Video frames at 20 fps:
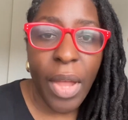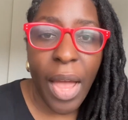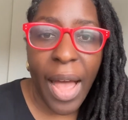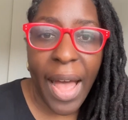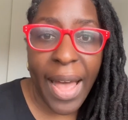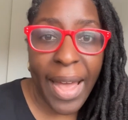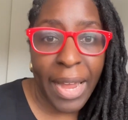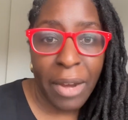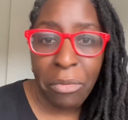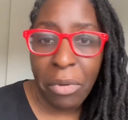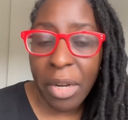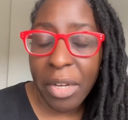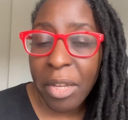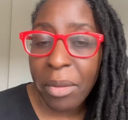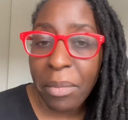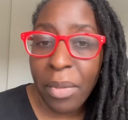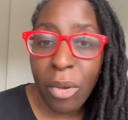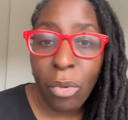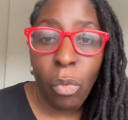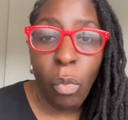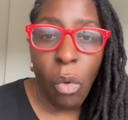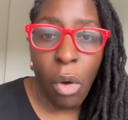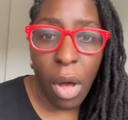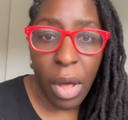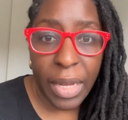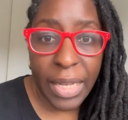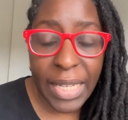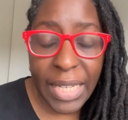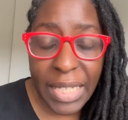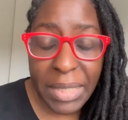I recommend
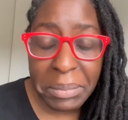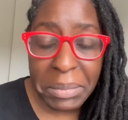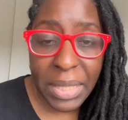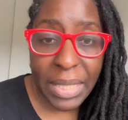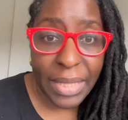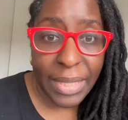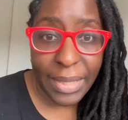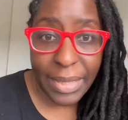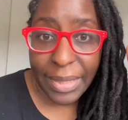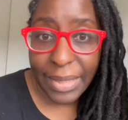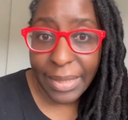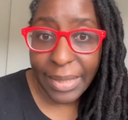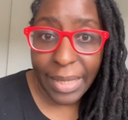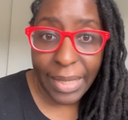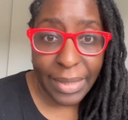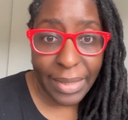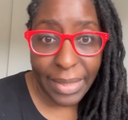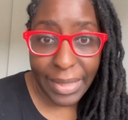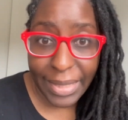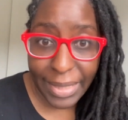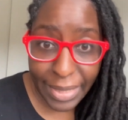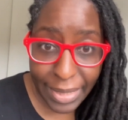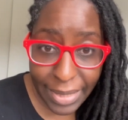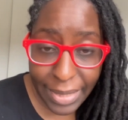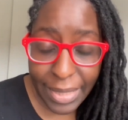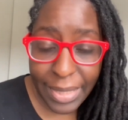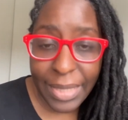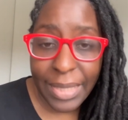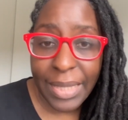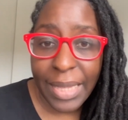walking because it's like the
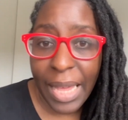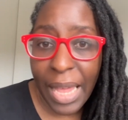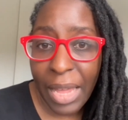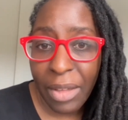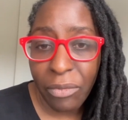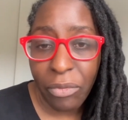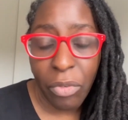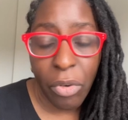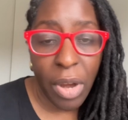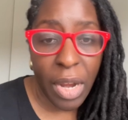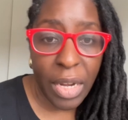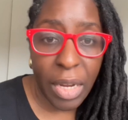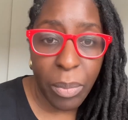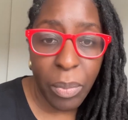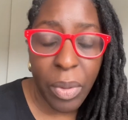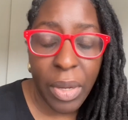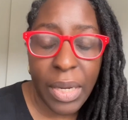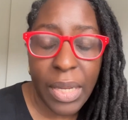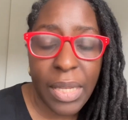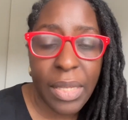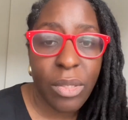easiest thing for anybody.